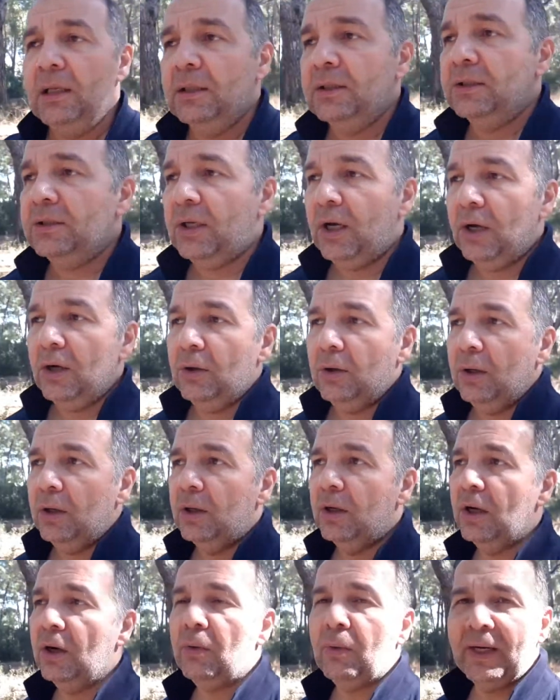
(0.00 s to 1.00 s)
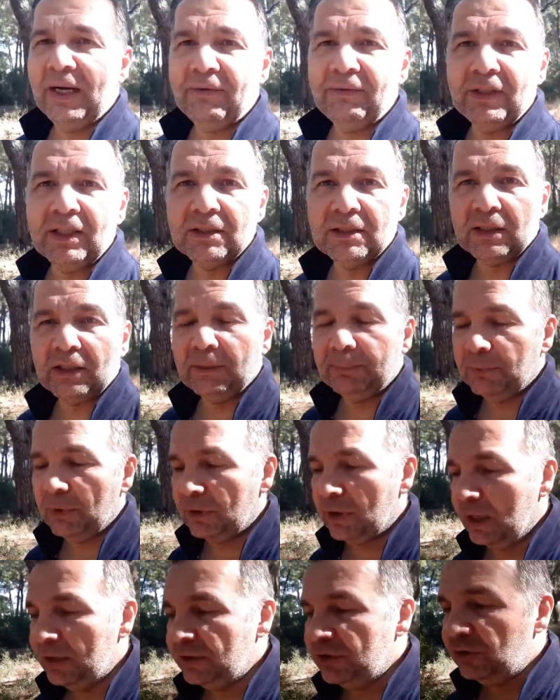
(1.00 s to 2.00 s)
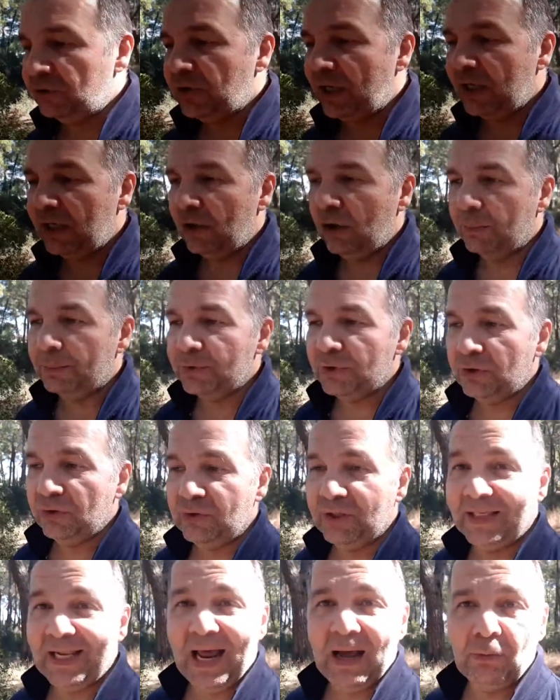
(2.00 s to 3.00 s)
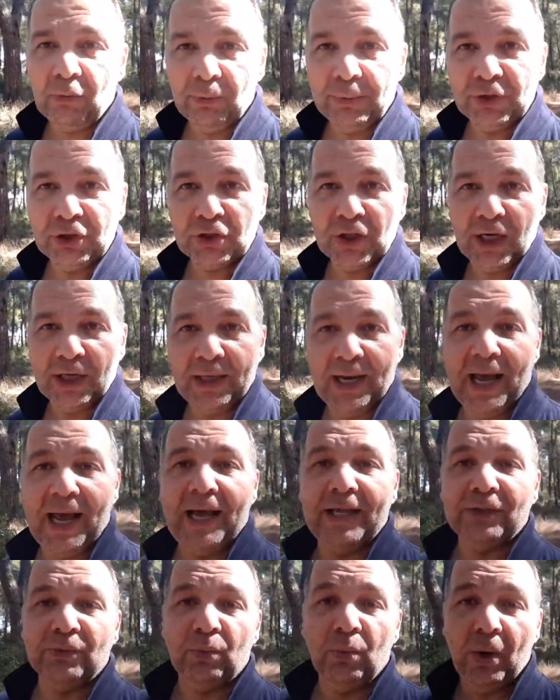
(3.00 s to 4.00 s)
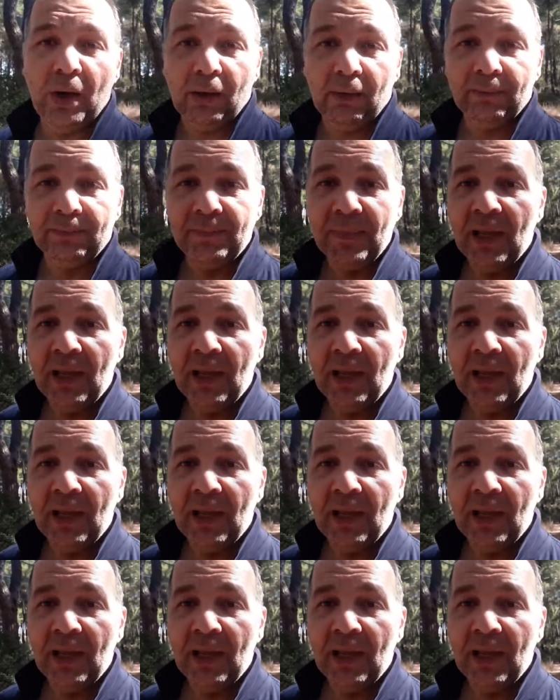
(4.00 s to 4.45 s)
So whenever there's a cryptocurrency trading opportunity, that will be shared as well.